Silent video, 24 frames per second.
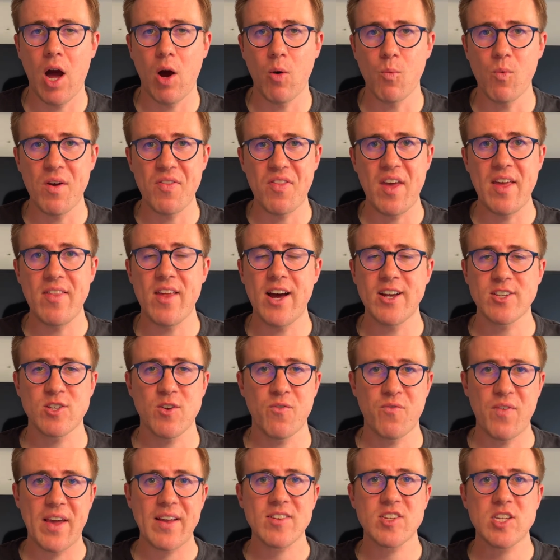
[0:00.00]
within as a
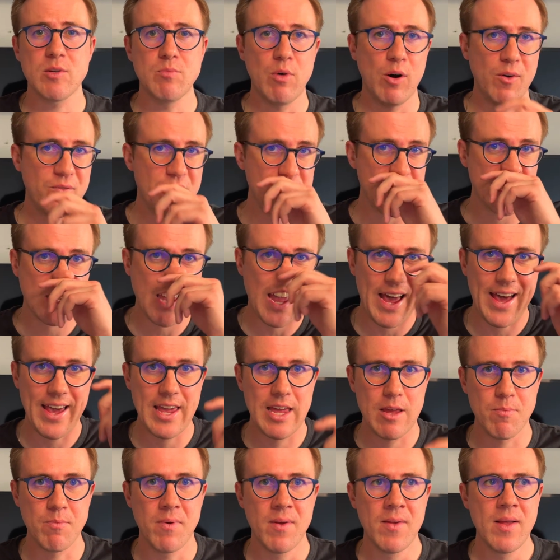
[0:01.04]
victim of this
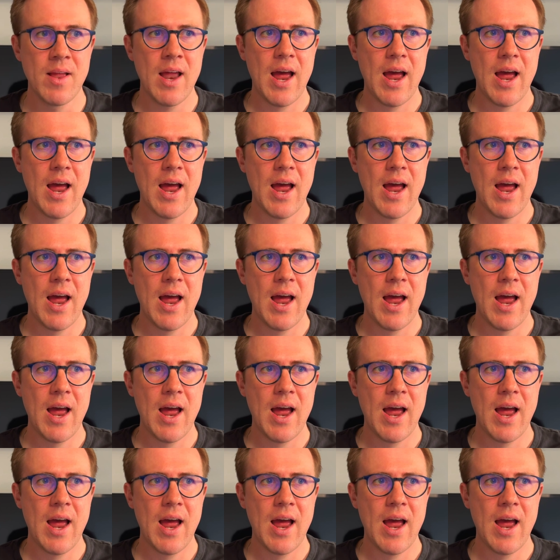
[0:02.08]
game,